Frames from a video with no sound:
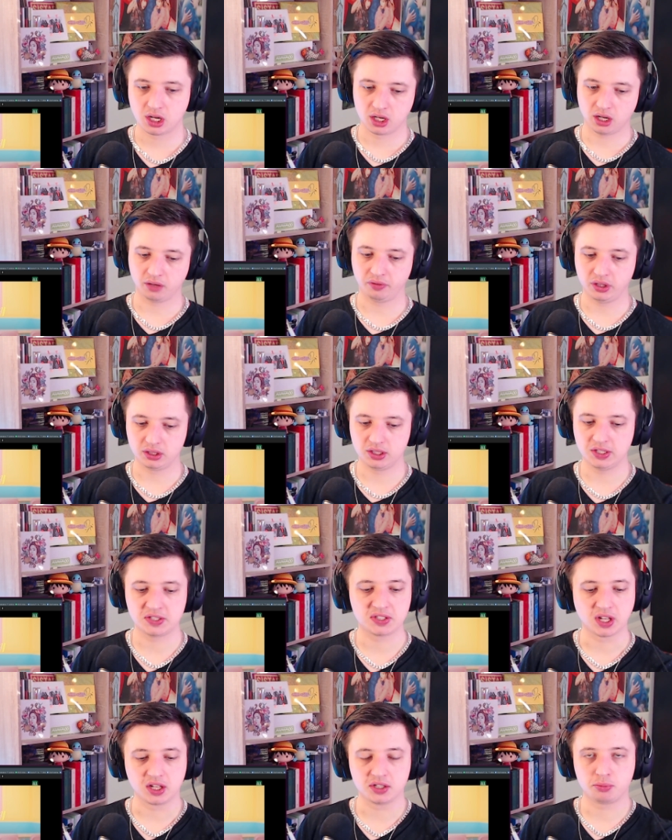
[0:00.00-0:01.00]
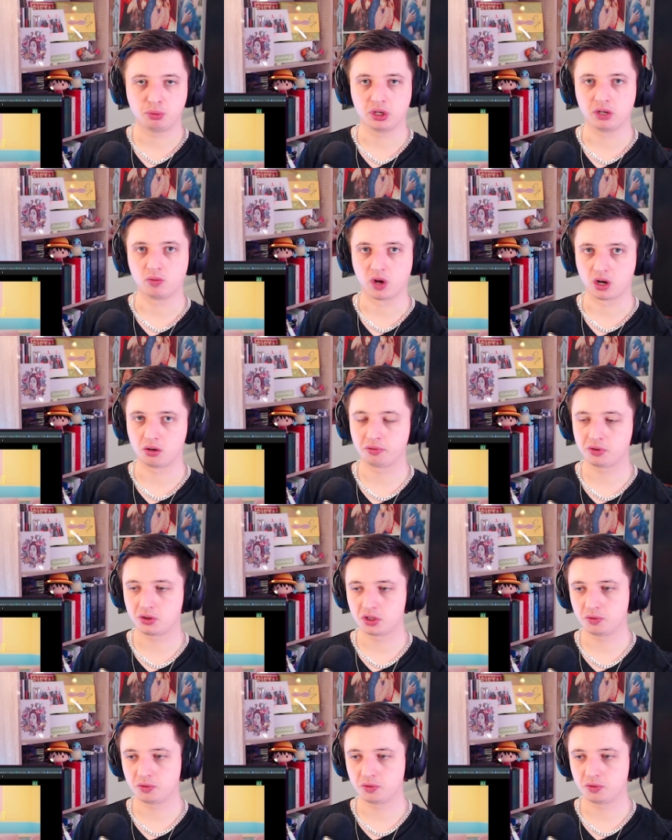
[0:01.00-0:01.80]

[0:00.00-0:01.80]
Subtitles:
I think, these days pretty rare. Of course,